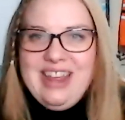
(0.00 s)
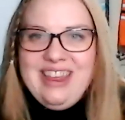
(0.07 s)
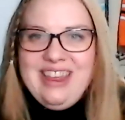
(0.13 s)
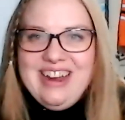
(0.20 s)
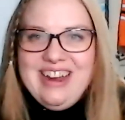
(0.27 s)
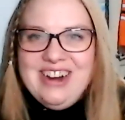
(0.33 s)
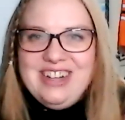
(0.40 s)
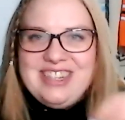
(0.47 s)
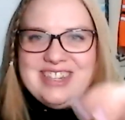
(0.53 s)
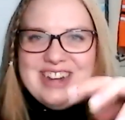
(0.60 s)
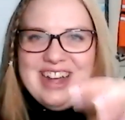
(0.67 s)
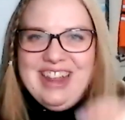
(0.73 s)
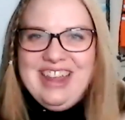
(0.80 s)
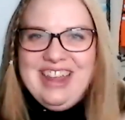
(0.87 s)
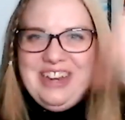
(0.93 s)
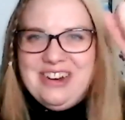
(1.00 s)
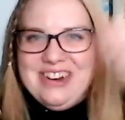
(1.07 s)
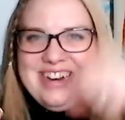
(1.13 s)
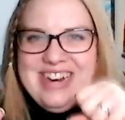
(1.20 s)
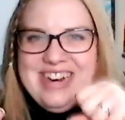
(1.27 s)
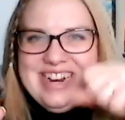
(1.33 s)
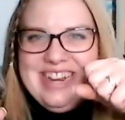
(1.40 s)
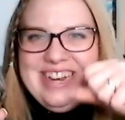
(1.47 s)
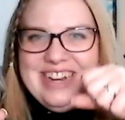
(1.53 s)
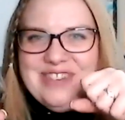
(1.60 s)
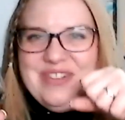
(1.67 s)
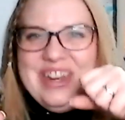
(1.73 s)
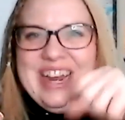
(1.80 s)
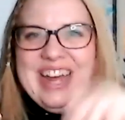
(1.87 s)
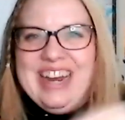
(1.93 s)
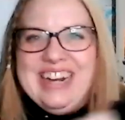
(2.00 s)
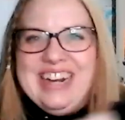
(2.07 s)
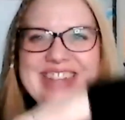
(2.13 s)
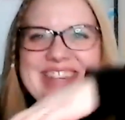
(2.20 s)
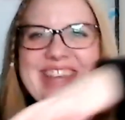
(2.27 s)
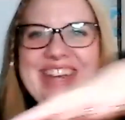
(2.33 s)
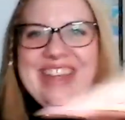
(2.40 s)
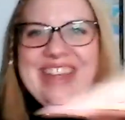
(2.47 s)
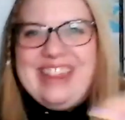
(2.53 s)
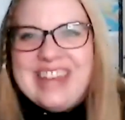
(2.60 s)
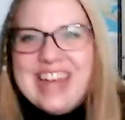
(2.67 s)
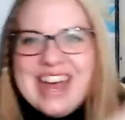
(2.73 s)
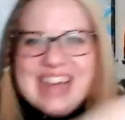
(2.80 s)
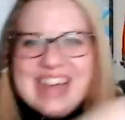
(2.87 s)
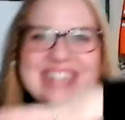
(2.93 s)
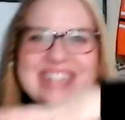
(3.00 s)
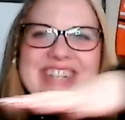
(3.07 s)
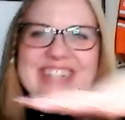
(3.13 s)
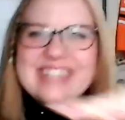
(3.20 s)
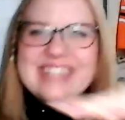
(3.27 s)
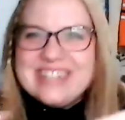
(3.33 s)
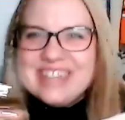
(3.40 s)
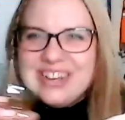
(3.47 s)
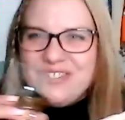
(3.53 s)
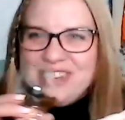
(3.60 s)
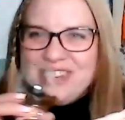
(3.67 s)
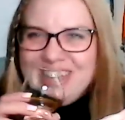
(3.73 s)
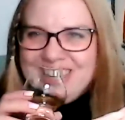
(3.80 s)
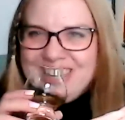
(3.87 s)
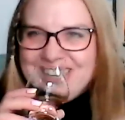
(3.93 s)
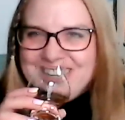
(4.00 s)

yeah. in there, it's not like it's, you're eating a banana. Yeah. It's like the essence. This isn't. It